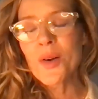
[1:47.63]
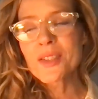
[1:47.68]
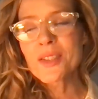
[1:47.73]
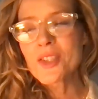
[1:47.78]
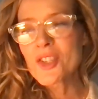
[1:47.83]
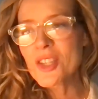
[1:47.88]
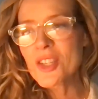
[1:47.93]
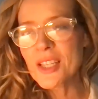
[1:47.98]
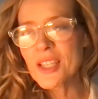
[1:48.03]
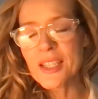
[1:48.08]

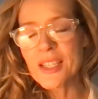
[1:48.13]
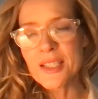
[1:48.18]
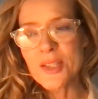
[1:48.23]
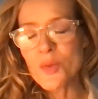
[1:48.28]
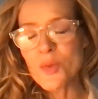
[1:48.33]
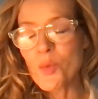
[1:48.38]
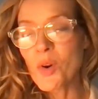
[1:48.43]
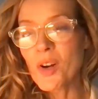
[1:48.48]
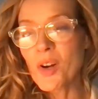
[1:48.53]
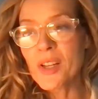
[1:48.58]

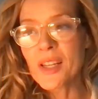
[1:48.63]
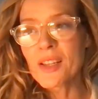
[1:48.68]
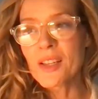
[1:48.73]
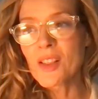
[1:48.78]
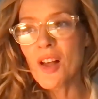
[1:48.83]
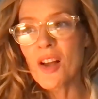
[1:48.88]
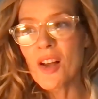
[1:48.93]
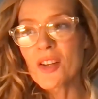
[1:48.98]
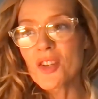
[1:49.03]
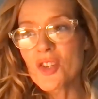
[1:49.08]
geez, working
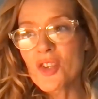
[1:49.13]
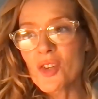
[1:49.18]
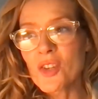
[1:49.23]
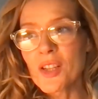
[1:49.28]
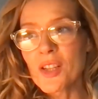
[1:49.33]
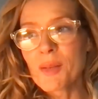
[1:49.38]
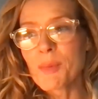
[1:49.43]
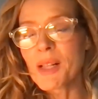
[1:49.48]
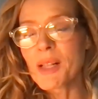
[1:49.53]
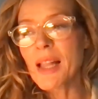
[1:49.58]
along
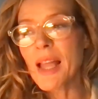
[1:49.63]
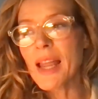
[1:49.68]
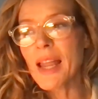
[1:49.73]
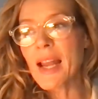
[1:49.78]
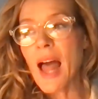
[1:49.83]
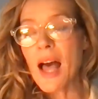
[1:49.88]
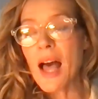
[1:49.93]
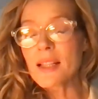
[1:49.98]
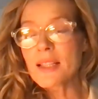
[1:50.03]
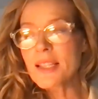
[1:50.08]
Shirley
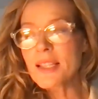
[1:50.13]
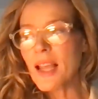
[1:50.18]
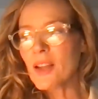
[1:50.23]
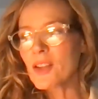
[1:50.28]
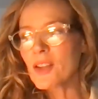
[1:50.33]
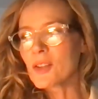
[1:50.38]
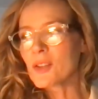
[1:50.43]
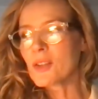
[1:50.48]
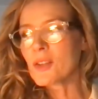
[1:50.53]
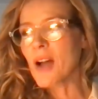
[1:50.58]
MacLaine, I'll
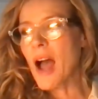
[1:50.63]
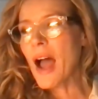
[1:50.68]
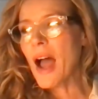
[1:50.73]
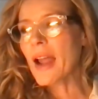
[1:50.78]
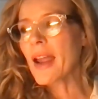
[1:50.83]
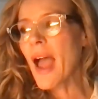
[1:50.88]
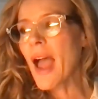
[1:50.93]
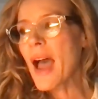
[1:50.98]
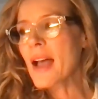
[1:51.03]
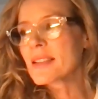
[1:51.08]
tell you,
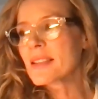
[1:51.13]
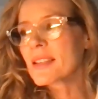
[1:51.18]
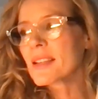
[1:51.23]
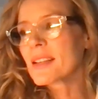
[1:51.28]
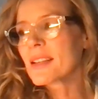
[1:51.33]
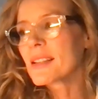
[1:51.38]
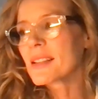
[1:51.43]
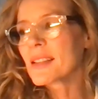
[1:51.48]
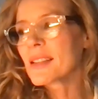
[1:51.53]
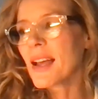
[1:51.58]
I had
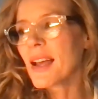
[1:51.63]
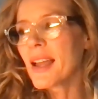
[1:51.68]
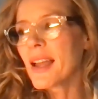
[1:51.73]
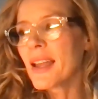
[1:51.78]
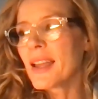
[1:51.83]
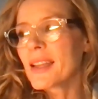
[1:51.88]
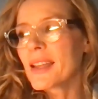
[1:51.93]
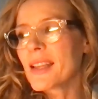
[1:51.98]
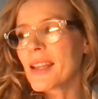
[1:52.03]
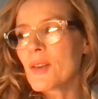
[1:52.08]
to
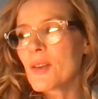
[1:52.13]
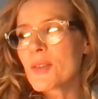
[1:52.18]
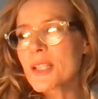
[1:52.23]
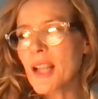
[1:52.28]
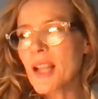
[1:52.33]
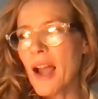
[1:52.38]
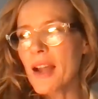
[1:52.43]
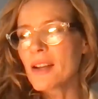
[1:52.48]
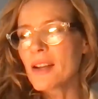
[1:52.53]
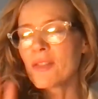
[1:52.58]
like, it was
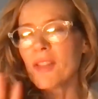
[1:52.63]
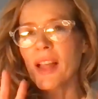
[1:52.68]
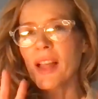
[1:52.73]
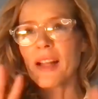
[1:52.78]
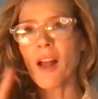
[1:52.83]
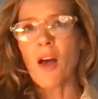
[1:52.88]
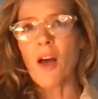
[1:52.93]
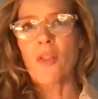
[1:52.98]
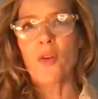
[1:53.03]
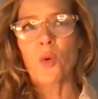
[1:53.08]
kind of
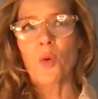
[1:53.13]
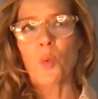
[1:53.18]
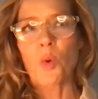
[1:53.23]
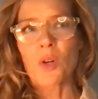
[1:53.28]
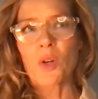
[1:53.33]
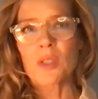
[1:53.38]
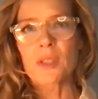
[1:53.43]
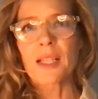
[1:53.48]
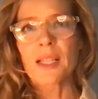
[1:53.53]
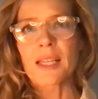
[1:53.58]
like
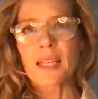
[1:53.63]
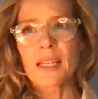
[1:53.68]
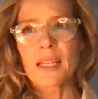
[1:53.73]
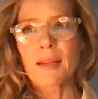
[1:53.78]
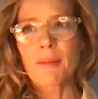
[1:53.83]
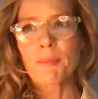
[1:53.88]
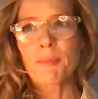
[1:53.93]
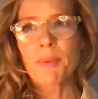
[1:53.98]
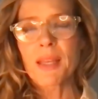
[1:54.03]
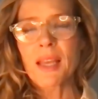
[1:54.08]

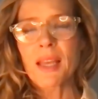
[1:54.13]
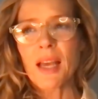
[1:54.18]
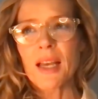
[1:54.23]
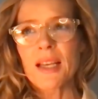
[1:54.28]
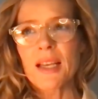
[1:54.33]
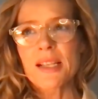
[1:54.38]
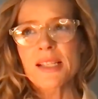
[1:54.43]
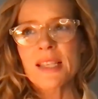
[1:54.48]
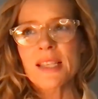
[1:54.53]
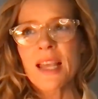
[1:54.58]
otherworldly
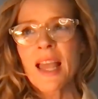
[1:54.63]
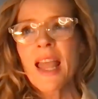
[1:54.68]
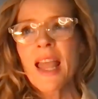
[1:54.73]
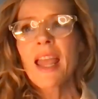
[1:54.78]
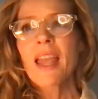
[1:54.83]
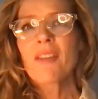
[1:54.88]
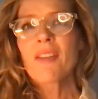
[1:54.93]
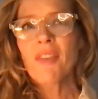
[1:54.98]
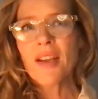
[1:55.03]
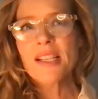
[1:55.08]
because
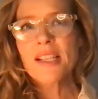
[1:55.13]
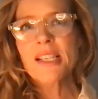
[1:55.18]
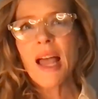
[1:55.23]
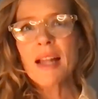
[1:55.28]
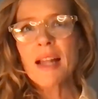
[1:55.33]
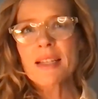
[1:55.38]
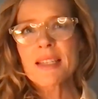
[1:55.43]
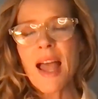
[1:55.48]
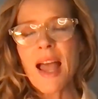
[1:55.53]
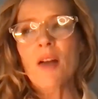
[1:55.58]
if I
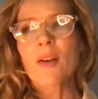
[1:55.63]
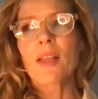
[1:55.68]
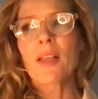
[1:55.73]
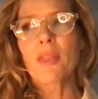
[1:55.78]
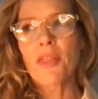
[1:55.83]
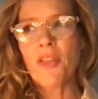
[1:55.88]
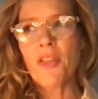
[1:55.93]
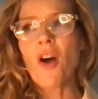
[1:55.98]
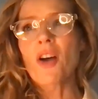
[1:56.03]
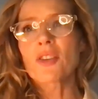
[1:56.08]
sat down
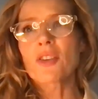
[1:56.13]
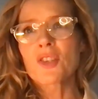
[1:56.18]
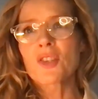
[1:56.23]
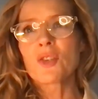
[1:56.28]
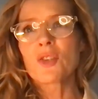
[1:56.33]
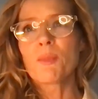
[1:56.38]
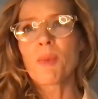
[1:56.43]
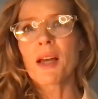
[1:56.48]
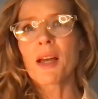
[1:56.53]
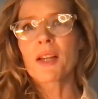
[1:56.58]
and thought
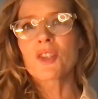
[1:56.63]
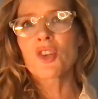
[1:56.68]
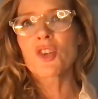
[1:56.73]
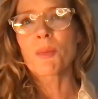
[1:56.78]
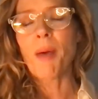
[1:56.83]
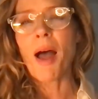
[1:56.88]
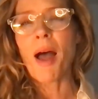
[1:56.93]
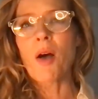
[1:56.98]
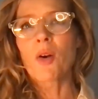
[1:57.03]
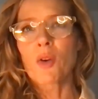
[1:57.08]
too much
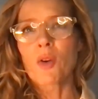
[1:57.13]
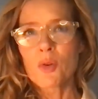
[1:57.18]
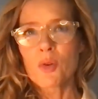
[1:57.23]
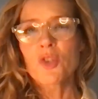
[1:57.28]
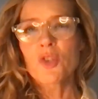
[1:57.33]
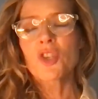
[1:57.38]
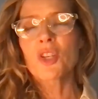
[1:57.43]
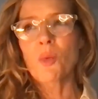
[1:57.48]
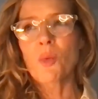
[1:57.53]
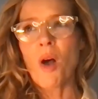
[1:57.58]
about
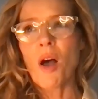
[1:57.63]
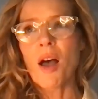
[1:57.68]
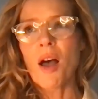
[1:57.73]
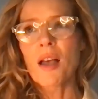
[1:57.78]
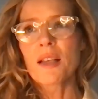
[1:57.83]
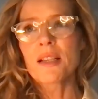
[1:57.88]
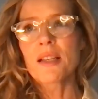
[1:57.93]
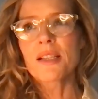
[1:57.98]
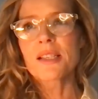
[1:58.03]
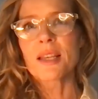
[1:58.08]
who she
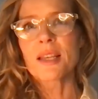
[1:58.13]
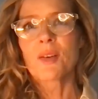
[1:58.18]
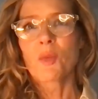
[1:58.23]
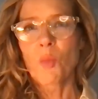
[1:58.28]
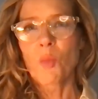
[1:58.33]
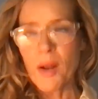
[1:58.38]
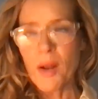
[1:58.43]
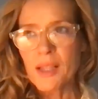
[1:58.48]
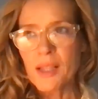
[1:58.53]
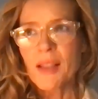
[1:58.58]
was
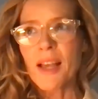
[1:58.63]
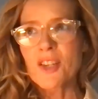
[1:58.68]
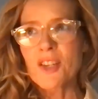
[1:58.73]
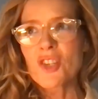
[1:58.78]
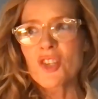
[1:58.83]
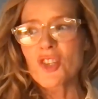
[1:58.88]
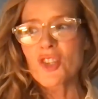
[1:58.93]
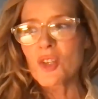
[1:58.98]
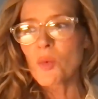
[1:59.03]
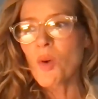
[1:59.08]
and what a
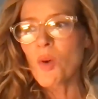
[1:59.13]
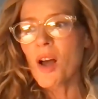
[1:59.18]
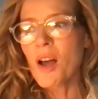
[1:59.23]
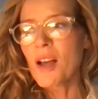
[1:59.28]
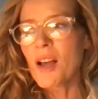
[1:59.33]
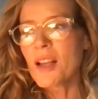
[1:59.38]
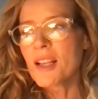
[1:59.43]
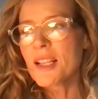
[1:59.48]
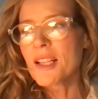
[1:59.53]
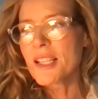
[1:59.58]
legend she
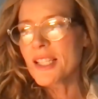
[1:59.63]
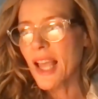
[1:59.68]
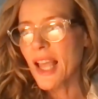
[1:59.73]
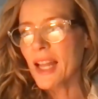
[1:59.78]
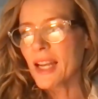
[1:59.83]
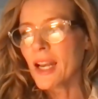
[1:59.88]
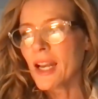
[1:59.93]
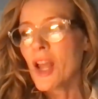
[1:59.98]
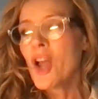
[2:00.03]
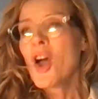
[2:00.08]
was
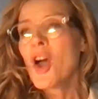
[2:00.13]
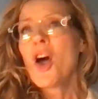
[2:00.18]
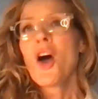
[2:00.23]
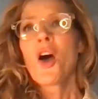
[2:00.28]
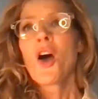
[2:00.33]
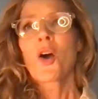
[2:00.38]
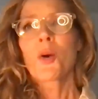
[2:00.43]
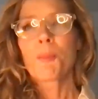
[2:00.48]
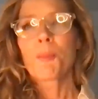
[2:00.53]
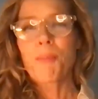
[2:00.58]
and
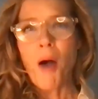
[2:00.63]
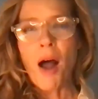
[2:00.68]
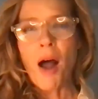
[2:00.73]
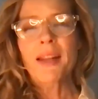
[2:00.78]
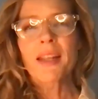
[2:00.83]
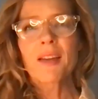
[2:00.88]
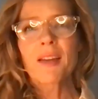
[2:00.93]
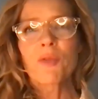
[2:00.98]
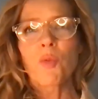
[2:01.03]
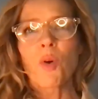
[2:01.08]
her
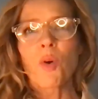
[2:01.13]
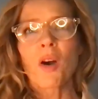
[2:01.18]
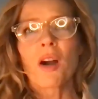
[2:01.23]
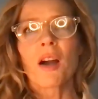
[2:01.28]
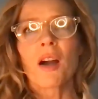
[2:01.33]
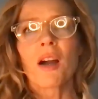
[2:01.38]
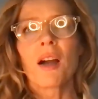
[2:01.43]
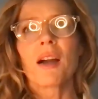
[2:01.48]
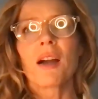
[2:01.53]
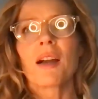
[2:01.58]
body of
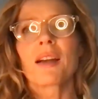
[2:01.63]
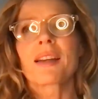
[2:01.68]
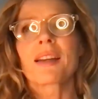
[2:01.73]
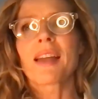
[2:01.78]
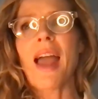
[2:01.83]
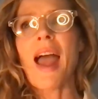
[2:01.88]
work